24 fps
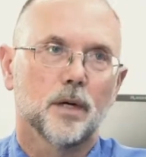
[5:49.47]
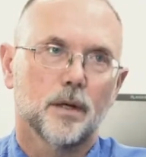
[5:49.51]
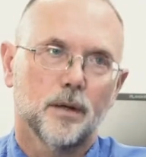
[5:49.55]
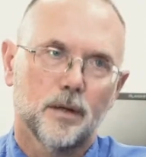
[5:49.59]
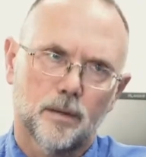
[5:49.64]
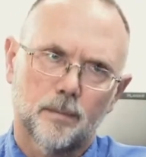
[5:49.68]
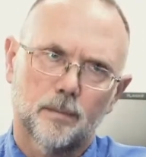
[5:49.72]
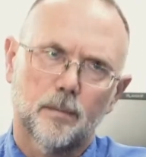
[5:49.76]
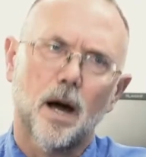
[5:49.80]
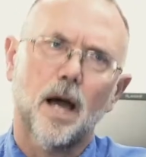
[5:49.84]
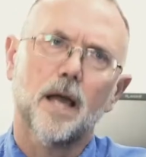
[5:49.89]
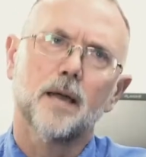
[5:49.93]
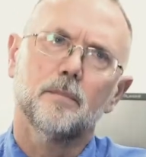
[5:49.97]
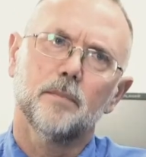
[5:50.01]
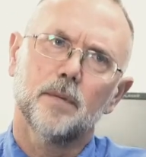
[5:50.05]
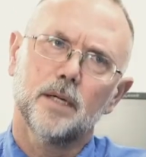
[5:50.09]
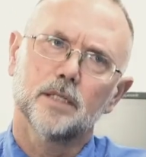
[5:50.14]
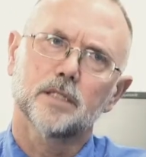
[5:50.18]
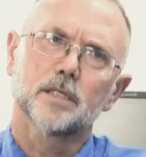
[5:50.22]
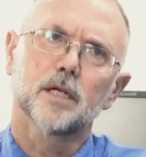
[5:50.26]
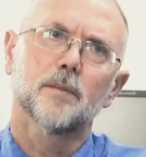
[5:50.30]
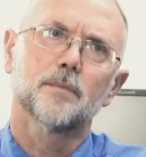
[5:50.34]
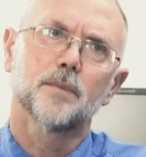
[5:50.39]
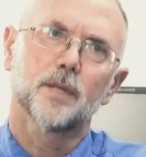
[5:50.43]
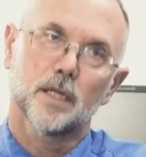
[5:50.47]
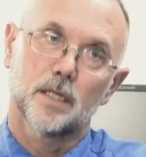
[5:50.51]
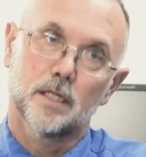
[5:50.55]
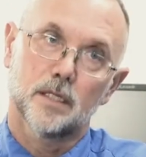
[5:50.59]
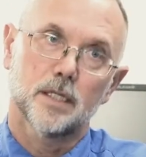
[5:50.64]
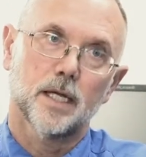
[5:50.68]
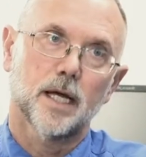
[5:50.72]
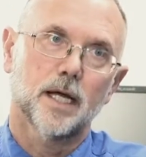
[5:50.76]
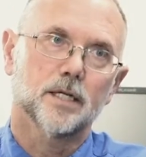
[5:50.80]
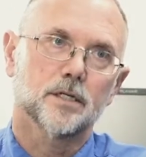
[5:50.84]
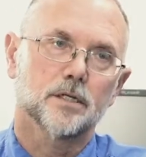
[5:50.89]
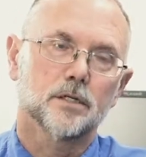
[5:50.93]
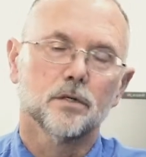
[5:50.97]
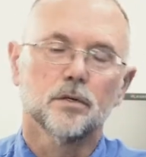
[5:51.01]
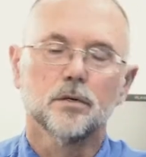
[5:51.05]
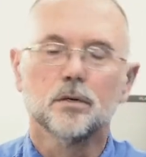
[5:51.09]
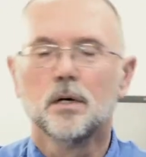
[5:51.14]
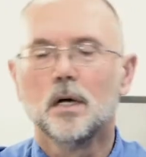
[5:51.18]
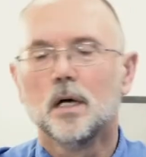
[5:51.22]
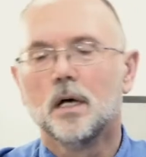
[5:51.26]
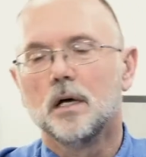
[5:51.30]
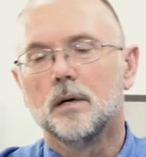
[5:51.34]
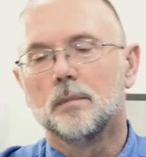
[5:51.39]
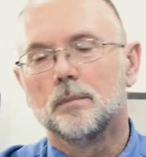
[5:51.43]
It might be something
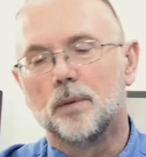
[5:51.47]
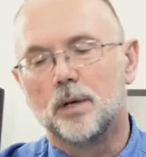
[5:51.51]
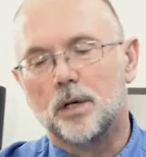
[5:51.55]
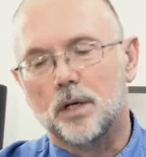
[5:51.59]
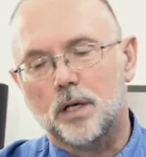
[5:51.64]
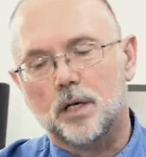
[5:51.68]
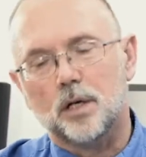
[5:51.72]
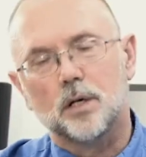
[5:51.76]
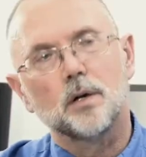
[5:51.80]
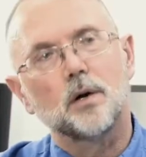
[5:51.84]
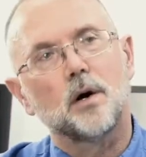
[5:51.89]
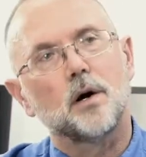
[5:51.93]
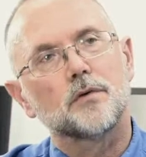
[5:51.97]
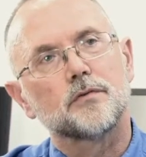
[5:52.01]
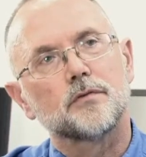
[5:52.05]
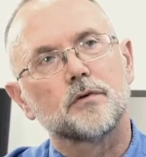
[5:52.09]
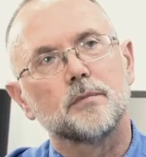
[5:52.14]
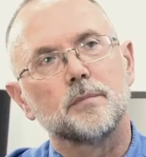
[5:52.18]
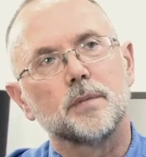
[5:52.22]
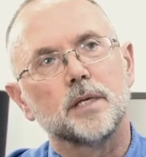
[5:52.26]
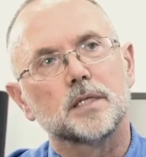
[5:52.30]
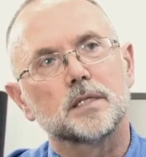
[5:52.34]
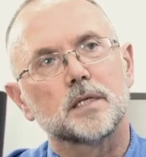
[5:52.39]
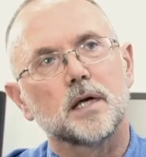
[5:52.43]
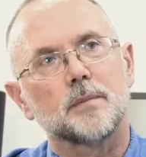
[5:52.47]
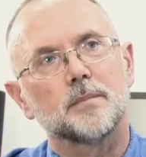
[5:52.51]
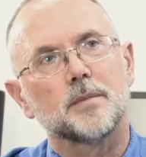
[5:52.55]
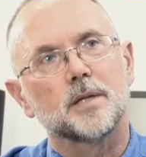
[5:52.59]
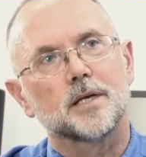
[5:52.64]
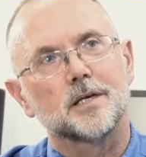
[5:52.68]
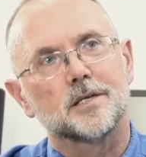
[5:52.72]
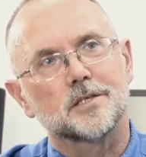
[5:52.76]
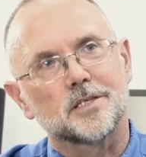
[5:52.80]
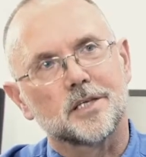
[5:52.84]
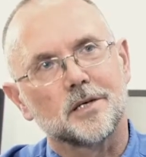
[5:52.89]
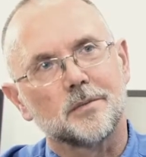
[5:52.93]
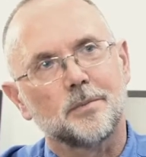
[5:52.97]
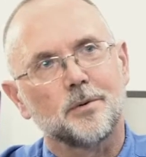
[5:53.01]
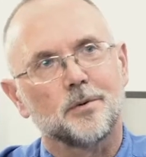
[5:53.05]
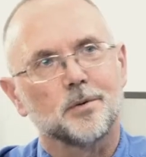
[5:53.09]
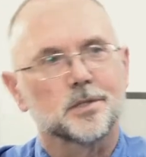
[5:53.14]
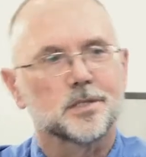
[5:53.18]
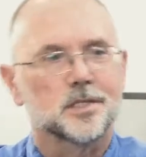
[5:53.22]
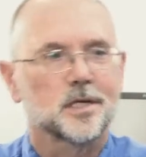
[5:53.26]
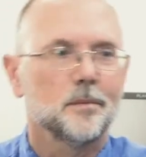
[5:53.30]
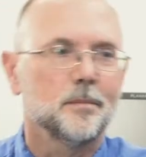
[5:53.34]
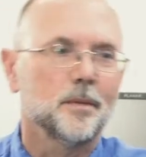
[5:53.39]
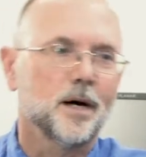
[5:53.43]
intentional, but it could also be something as simple
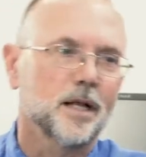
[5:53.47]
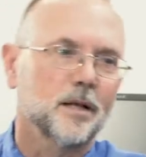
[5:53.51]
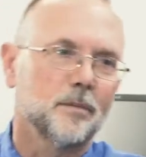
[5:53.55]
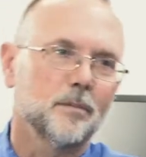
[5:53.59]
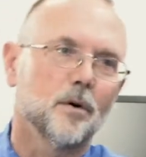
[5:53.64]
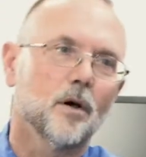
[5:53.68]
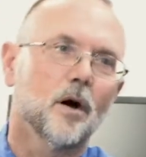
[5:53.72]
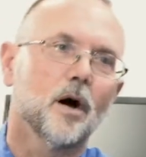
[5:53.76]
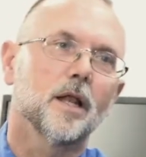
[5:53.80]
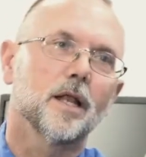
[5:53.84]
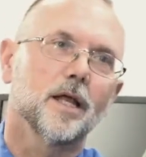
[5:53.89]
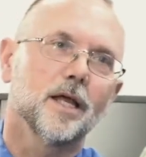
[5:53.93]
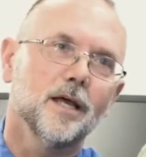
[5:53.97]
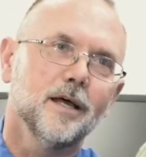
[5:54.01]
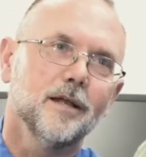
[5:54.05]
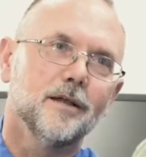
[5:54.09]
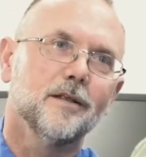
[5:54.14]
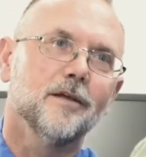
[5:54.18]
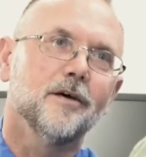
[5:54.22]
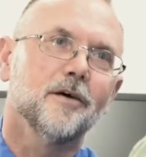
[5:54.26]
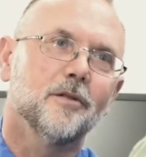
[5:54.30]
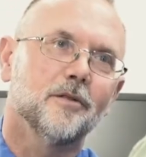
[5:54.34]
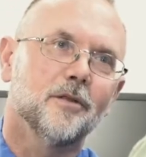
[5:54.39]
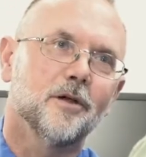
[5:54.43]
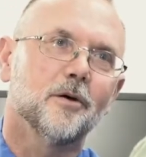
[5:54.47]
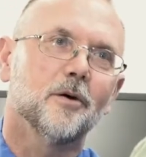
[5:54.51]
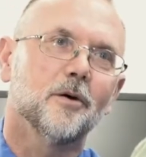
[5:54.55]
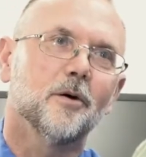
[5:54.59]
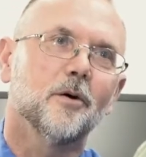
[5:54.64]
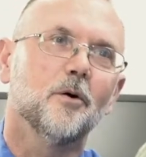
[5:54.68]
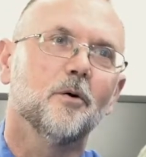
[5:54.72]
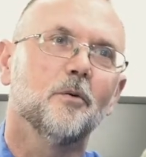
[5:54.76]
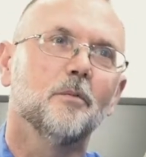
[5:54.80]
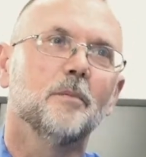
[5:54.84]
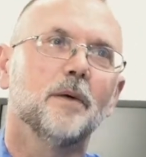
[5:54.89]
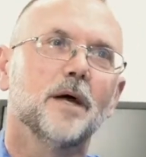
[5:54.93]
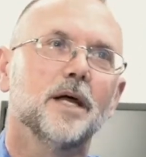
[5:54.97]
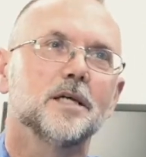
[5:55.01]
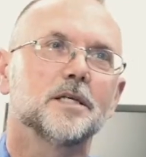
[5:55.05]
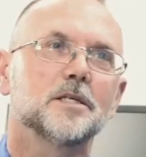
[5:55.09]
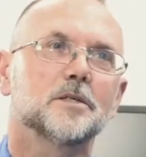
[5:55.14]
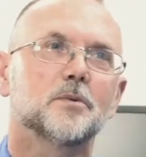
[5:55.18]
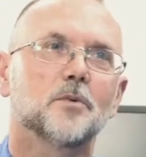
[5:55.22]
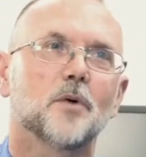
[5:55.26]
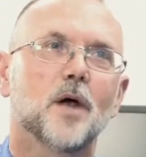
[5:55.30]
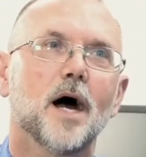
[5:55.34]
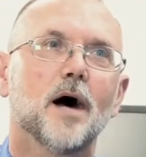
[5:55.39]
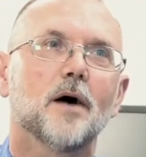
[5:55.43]
as somebody brought in their
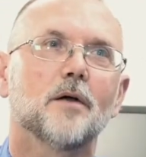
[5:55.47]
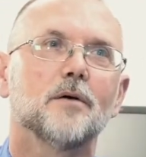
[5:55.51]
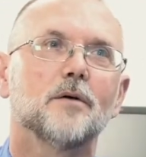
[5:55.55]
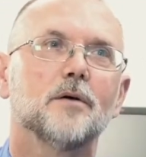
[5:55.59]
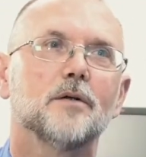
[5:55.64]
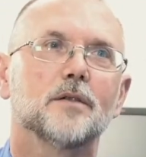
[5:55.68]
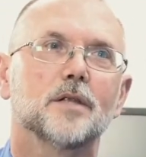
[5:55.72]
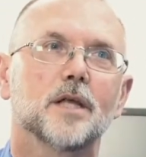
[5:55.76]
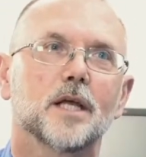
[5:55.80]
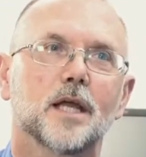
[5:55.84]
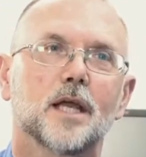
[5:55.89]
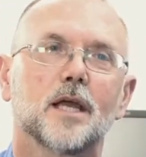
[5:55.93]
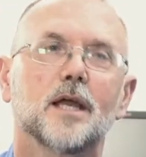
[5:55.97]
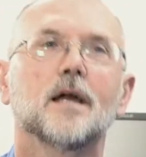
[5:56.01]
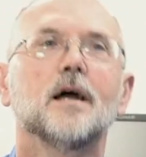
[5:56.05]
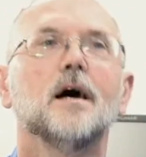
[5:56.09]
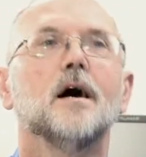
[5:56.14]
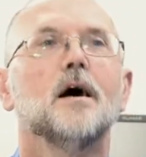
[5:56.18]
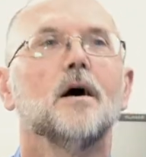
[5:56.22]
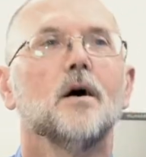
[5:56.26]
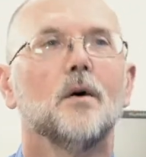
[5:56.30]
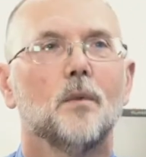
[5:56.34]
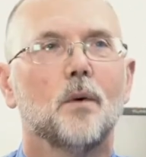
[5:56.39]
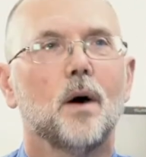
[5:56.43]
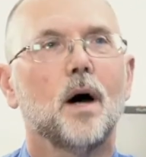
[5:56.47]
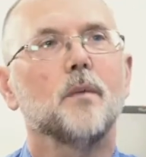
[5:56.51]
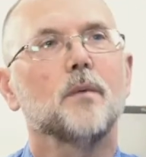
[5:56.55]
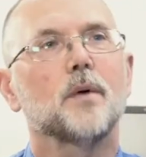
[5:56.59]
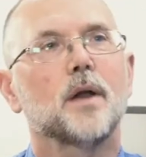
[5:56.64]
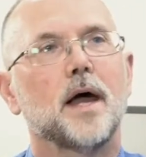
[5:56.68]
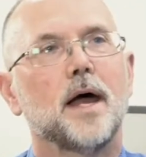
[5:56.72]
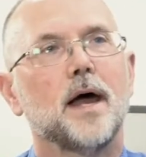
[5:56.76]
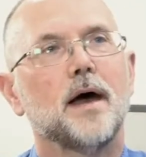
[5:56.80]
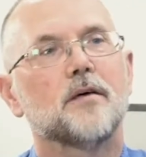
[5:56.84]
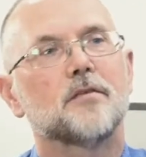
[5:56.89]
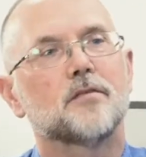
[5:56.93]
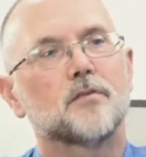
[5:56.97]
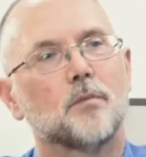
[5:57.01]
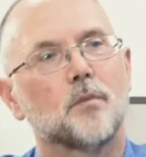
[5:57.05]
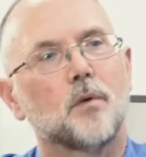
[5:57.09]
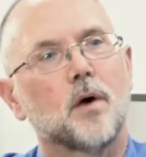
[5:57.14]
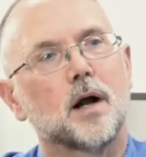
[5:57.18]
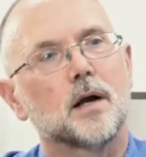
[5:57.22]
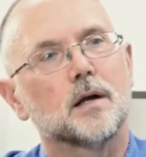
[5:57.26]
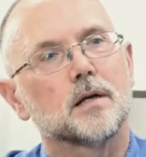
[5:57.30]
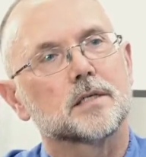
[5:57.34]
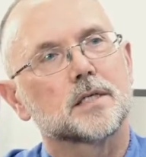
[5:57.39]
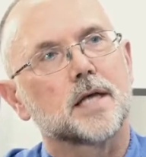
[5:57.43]
home-based router and thinking, well, I want to have some
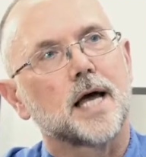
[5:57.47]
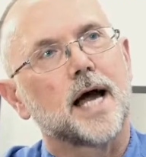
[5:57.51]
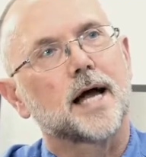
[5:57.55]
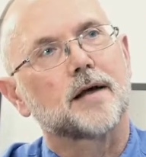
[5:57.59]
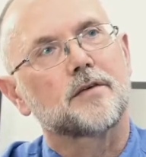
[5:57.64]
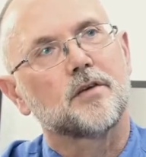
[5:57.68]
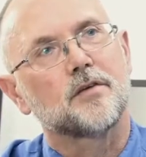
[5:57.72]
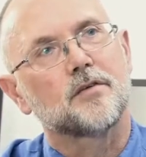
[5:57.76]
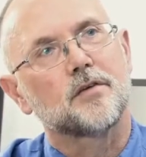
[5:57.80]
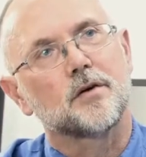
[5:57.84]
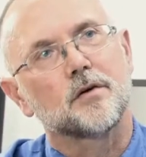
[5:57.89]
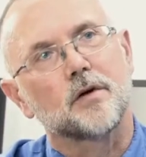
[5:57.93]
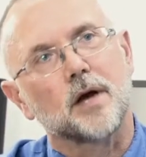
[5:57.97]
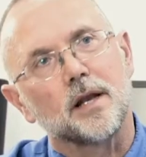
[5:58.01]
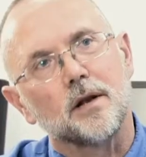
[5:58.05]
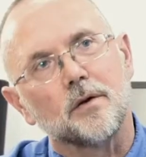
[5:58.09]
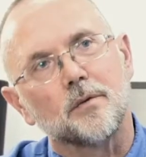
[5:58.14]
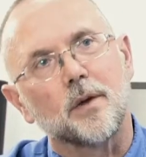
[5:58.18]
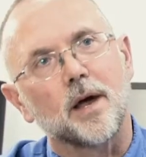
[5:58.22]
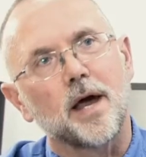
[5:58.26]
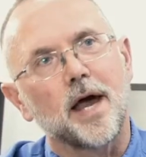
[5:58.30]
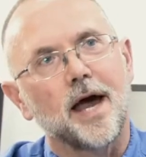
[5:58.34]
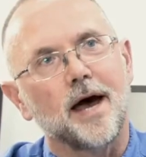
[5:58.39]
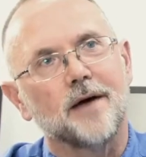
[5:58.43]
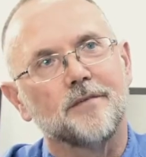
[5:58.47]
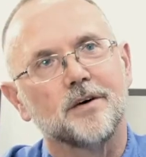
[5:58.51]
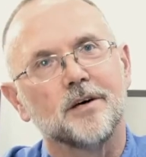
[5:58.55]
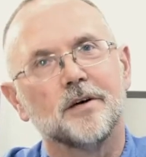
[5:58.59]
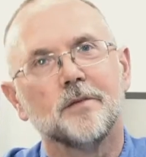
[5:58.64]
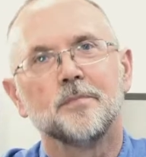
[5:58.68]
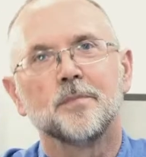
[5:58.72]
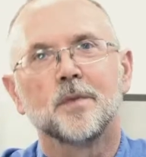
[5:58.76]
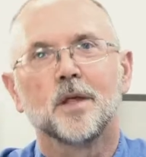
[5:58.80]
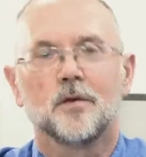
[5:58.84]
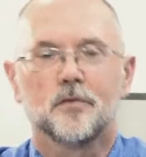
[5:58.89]
wireless access here. I don't have it.